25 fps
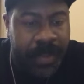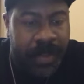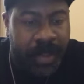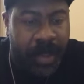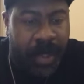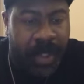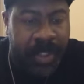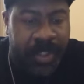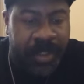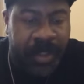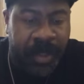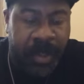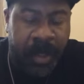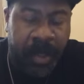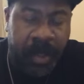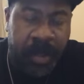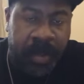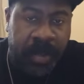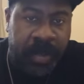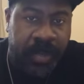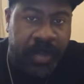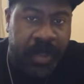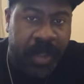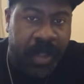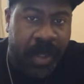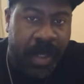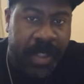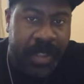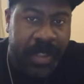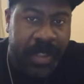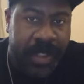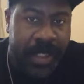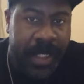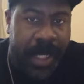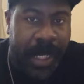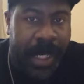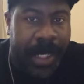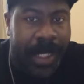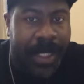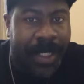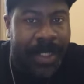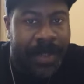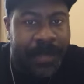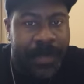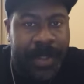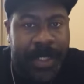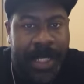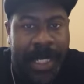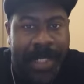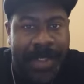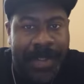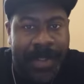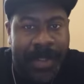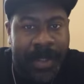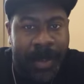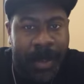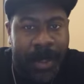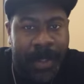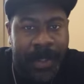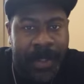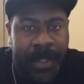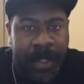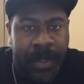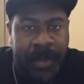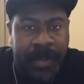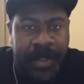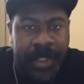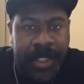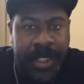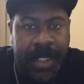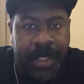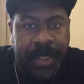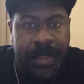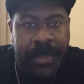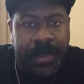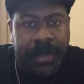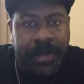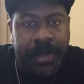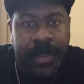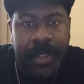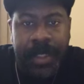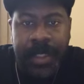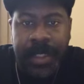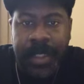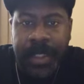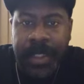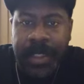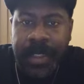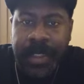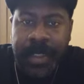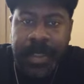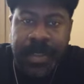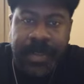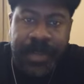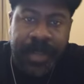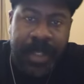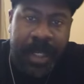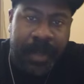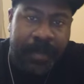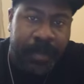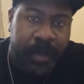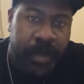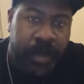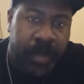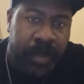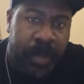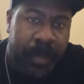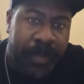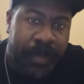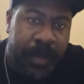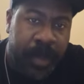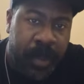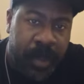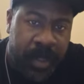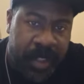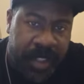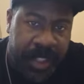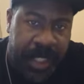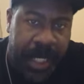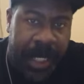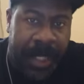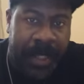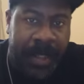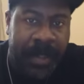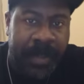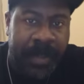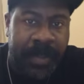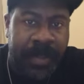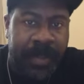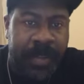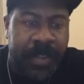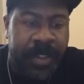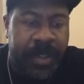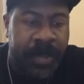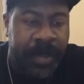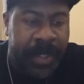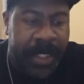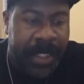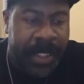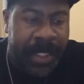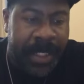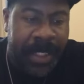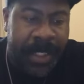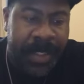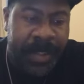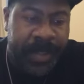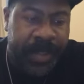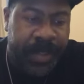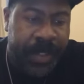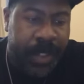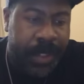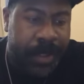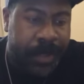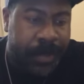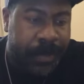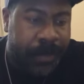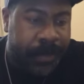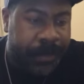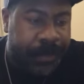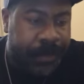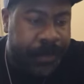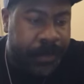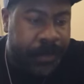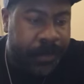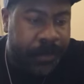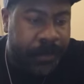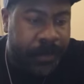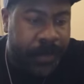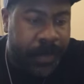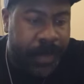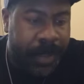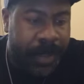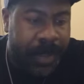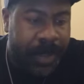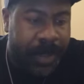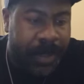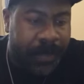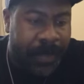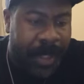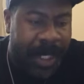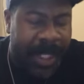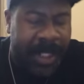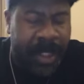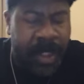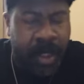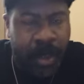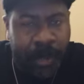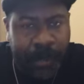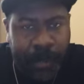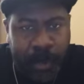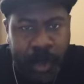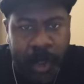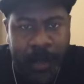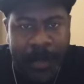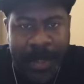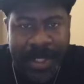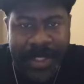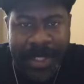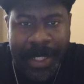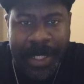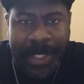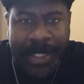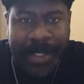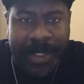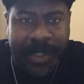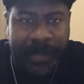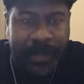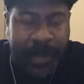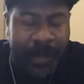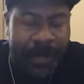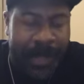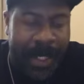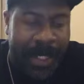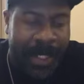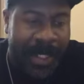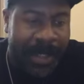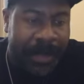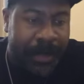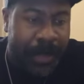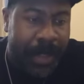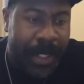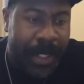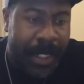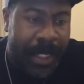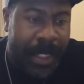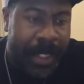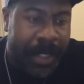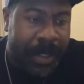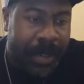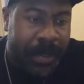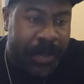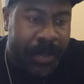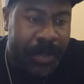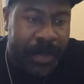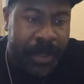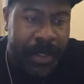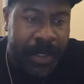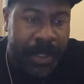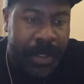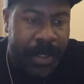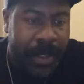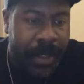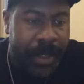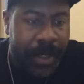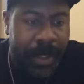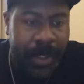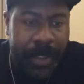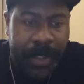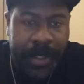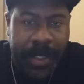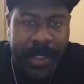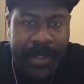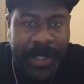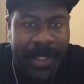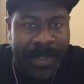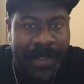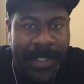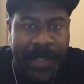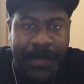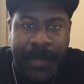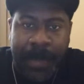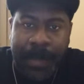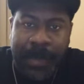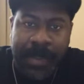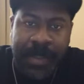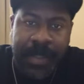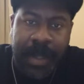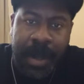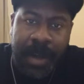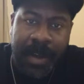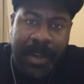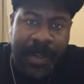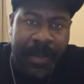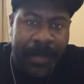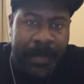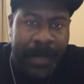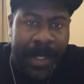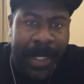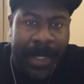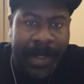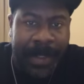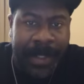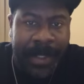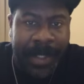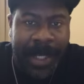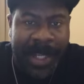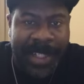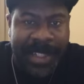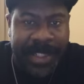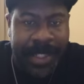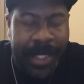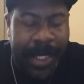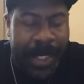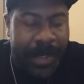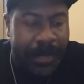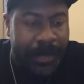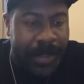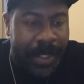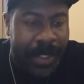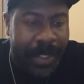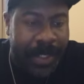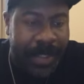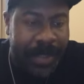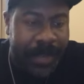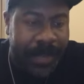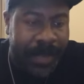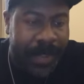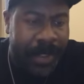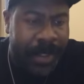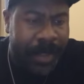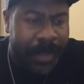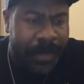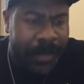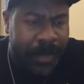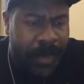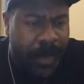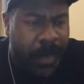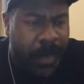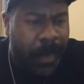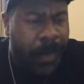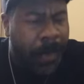cigar journal, cigar snob, you got cigar dojo, several reviewer channels do there. So I comb through them as I get them in my email, or I see people talking about it, I chime in and stuff.